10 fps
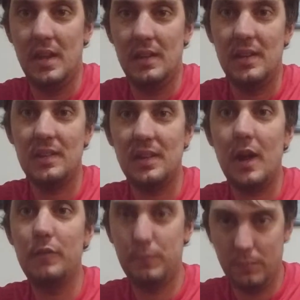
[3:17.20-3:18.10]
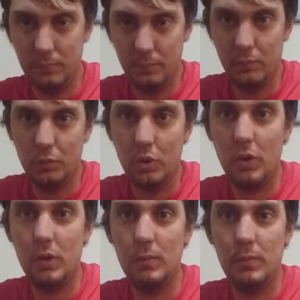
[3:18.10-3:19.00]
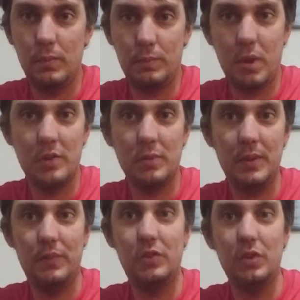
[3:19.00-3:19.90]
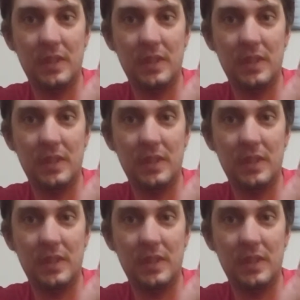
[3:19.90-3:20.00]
there's enough room possibly for 2